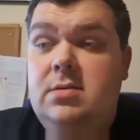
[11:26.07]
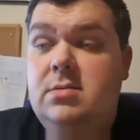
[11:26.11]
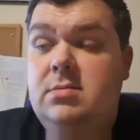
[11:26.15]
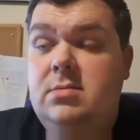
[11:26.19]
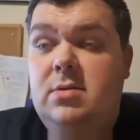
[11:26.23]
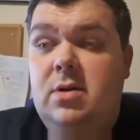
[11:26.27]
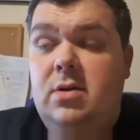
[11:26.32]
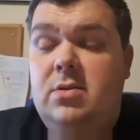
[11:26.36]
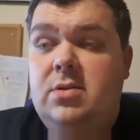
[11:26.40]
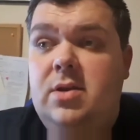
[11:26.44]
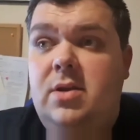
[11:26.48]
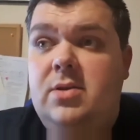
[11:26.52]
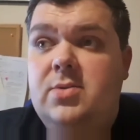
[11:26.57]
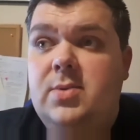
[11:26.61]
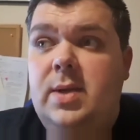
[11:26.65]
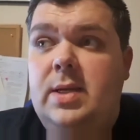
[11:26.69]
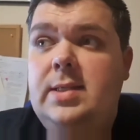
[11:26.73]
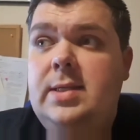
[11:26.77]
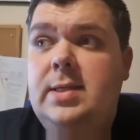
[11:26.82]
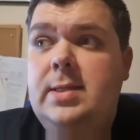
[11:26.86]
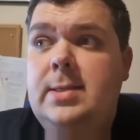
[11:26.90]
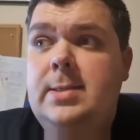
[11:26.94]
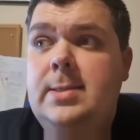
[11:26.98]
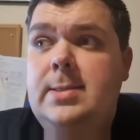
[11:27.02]
God knows
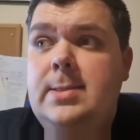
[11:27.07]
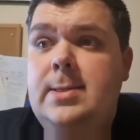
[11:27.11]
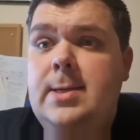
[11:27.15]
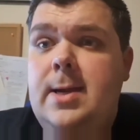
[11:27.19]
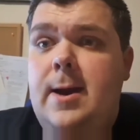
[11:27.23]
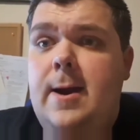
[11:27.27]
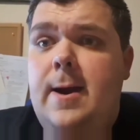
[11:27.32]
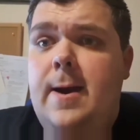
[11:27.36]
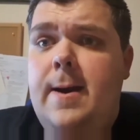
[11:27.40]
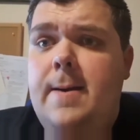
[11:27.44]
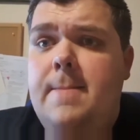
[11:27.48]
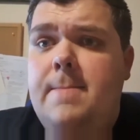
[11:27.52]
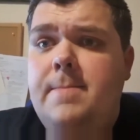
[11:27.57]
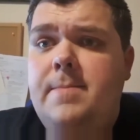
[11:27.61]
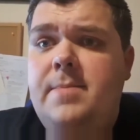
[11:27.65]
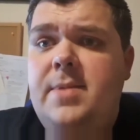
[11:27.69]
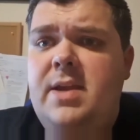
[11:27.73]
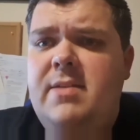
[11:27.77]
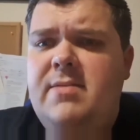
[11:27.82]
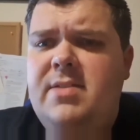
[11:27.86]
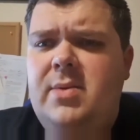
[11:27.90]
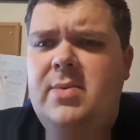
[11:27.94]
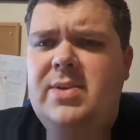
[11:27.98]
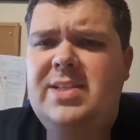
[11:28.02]
when. Um,
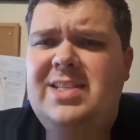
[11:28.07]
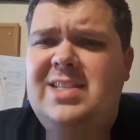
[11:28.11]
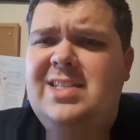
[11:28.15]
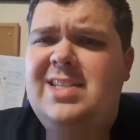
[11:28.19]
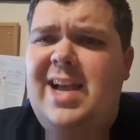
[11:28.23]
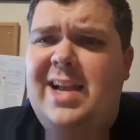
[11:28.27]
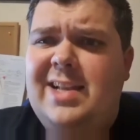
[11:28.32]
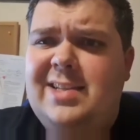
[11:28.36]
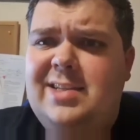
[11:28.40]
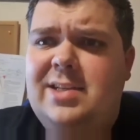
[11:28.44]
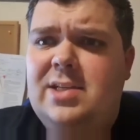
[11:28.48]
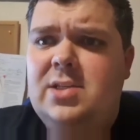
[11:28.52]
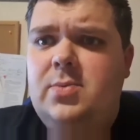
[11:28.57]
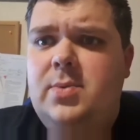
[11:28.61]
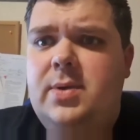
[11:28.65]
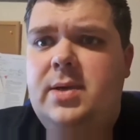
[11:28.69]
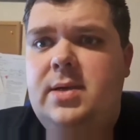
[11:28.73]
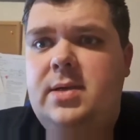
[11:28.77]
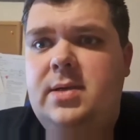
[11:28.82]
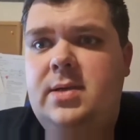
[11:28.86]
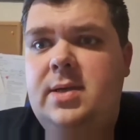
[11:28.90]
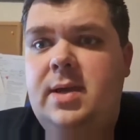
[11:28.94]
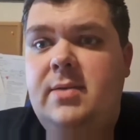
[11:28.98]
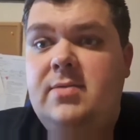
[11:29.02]
even though it's sad because
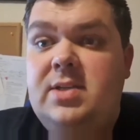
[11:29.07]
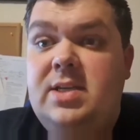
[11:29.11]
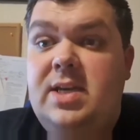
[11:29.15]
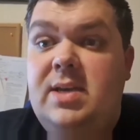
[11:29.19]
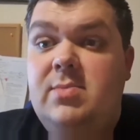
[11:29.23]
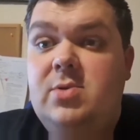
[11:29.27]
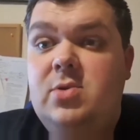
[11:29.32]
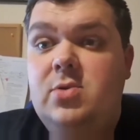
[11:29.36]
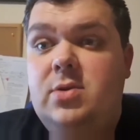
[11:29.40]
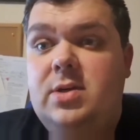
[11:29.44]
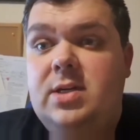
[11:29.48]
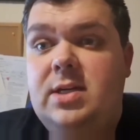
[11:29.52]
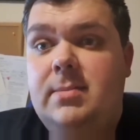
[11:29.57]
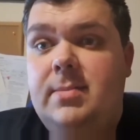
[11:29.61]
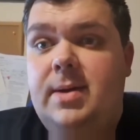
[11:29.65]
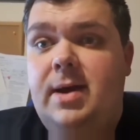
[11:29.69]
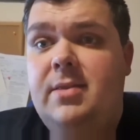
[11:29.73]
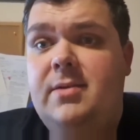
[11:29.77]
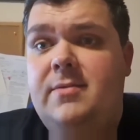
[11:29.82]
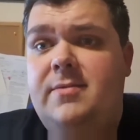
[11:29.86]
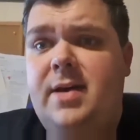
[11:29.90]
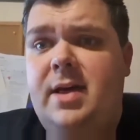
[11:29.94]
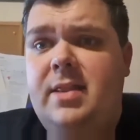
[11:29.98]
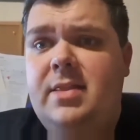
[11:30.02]
we have to keep talking about
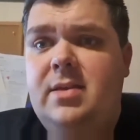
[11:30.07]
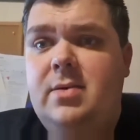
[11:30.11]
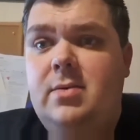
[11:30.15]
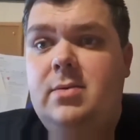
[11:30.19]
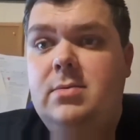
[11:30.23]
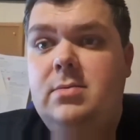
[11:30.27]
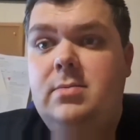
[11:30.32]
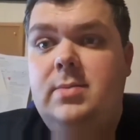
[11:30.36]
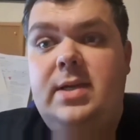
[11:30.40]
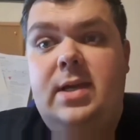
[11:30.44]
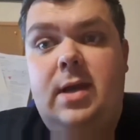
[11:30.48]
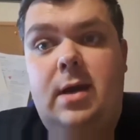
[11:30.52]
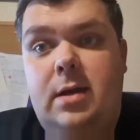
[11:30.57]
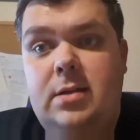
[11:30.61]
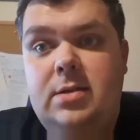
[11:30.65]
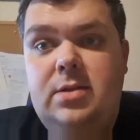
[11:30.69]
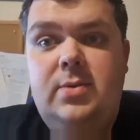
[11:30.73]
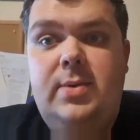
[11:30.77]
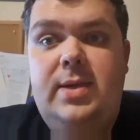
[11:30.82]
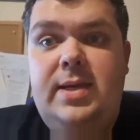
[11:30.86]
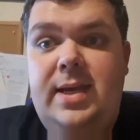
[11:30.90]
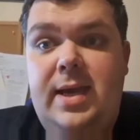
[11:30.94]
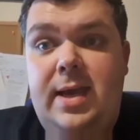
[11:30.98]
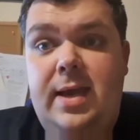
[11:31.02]
the fact that we can't
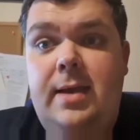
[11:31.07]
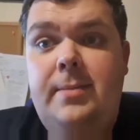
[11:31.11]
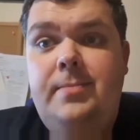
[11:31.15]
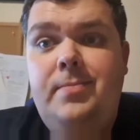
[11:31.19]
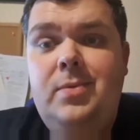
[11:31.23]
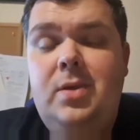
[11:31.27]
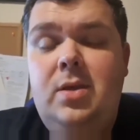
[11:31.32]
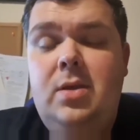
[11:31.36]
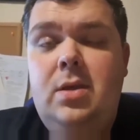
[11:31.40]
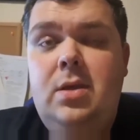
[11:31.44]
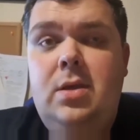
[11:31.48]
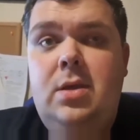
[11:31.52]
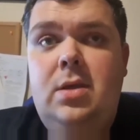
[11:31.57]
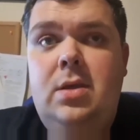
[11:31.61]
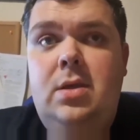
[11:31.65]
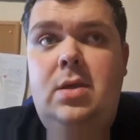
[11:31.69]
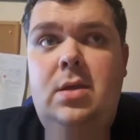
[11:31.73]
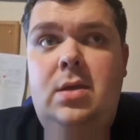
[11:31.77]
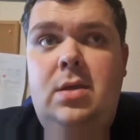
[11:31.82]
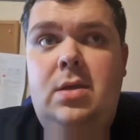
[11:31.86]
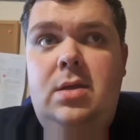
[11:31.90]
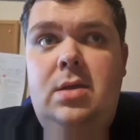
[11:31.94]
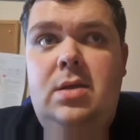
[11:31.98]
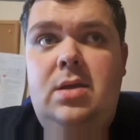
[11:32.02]
do it yet
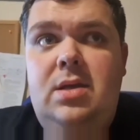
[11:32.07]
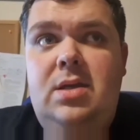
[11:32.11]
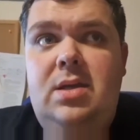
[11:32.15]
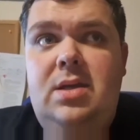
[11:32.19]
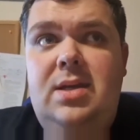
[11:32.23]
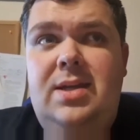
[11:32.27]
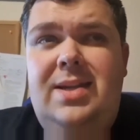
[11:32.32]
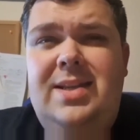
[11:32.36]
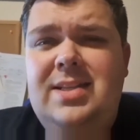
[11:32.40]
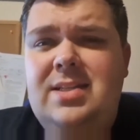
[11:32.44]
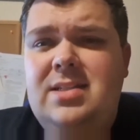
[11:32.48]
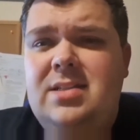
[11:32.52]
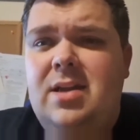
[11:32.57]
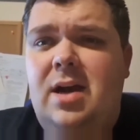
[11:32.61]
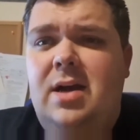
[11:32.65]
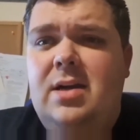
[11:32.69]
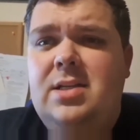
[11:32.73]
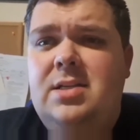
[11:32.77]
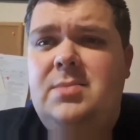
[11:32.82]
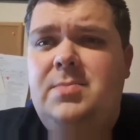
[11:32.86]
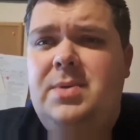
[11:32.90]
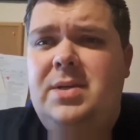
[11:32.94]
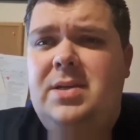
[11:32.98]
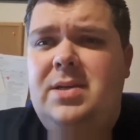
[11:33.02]
it is
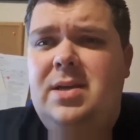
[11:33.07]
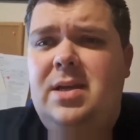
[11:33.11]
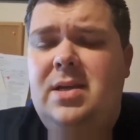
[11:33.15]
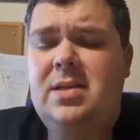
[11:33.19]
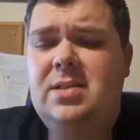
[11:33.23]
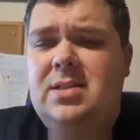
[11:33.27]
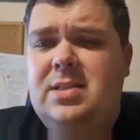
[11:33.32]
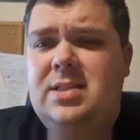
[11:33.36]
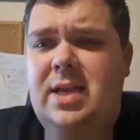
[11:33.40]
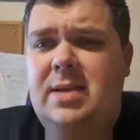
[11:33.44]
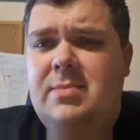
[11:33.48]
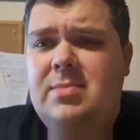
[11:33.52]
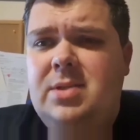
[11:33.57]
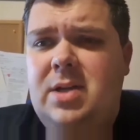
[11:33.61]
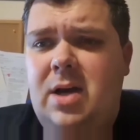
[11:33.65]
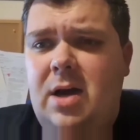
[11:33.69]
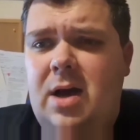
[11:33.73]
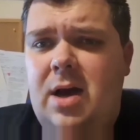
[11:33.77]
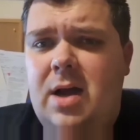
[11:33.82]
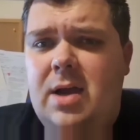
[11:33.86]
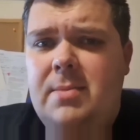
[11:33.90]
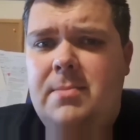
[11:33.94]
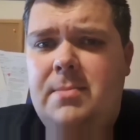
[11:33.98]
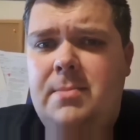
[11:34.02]
nice be- at the same
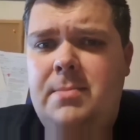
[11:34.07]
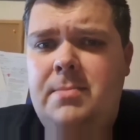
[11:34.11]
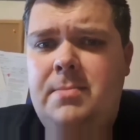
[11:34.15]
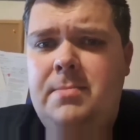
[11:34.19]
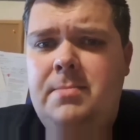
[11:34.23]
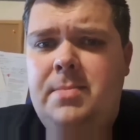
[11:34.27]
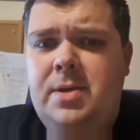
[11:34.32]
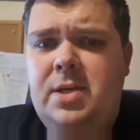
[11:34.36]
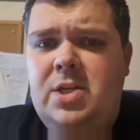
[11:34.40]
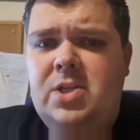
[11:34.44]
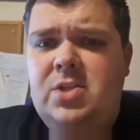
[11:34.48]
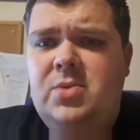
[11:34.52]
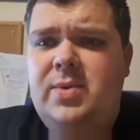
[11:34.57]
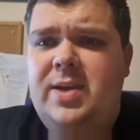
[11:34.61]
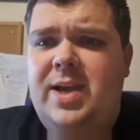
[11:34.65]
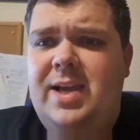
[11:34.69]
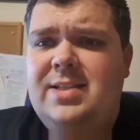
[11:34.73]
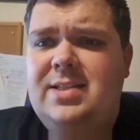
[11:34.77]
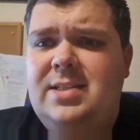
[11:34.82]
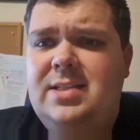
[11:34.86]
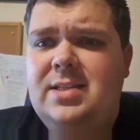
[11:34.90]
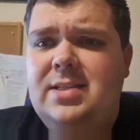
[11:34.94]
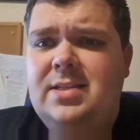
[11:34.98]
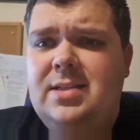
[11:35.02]
time because we get
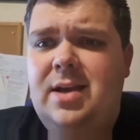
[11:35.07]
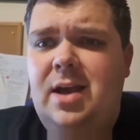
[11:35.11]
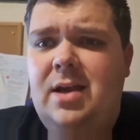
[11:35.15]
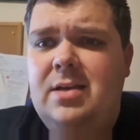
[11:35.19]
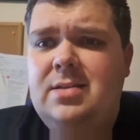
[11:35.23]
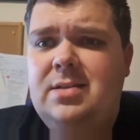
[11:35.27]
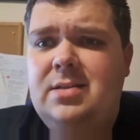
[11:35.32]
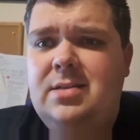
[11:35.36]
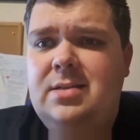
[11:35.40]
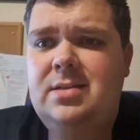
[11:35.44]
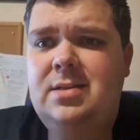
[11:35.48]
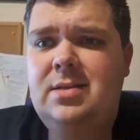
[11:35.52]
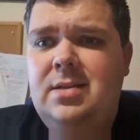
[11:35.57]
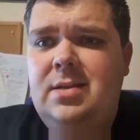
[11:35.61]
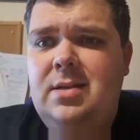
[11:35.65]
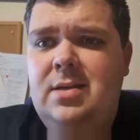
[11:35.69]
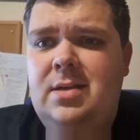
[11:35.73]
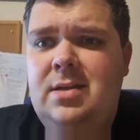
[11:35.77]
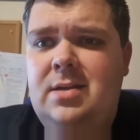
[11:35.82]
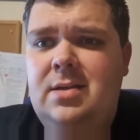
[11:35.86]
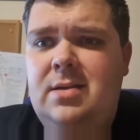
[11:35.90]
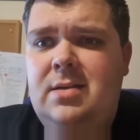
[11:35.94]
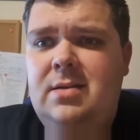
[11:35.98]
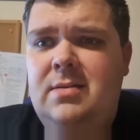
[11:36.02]
to discuss
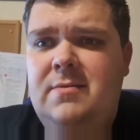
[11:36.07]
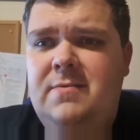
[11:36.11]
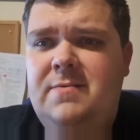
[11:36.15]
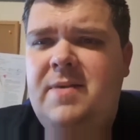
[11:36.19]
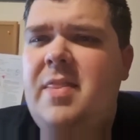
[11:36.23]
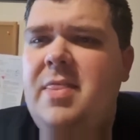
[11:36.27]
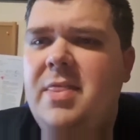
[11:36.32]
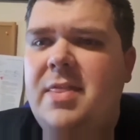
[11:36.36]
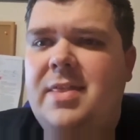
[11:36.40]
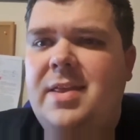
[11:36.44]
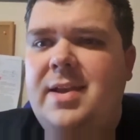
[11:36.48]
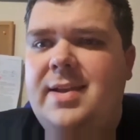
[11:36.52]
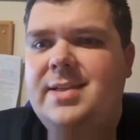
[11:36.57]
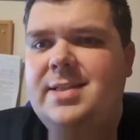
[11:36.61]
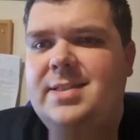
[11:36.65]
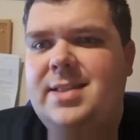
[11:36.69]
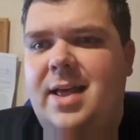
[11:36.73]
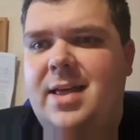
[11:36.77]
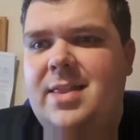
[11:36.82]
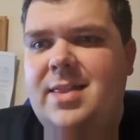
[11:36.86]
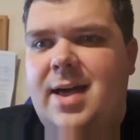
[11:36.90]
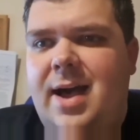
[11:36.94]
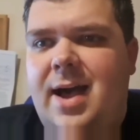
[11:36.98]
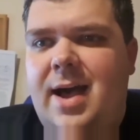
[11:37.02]
fun things
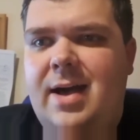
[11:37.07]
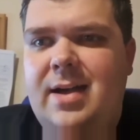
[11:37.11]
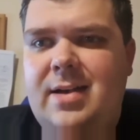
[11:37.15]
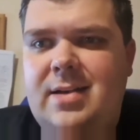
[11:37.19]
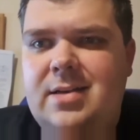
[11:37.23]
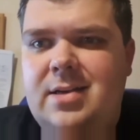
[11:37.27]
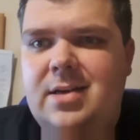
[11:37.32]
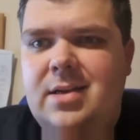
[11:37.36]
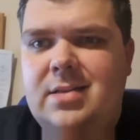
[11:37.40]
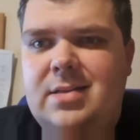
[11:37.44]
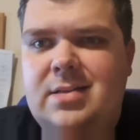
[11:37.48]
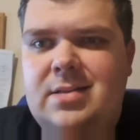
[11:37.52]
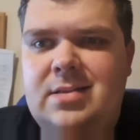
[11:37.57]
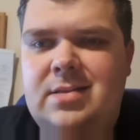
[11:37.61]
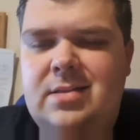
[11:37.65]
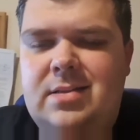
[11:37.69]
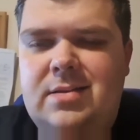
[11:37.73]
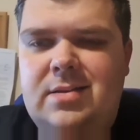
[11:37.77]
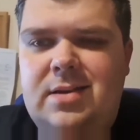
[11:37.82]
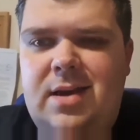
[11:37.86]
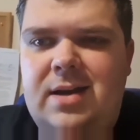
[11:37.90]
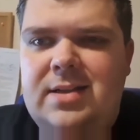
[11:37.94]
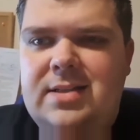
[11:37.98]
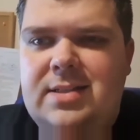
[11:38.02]
like that and
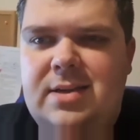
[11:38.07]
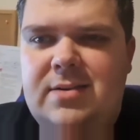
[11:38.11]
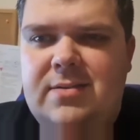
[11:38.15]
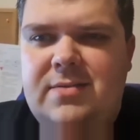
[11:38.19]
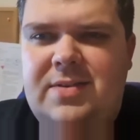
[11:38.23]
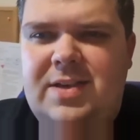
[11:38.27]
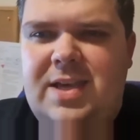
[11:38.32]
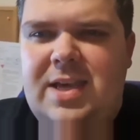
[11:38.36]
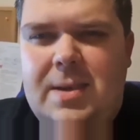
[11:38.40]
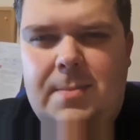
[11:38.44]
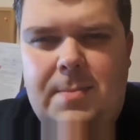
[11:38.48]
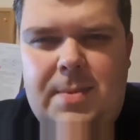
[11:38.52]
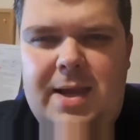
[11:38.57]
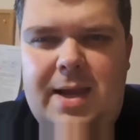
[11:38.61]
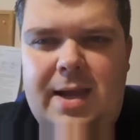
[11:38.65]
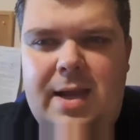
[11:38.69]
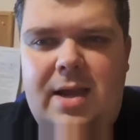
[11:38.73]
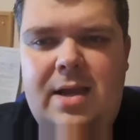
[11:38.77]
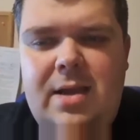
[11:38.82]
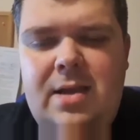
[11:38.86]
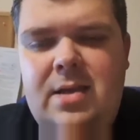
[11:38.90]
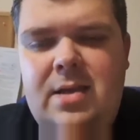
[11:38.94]
the idea of keeping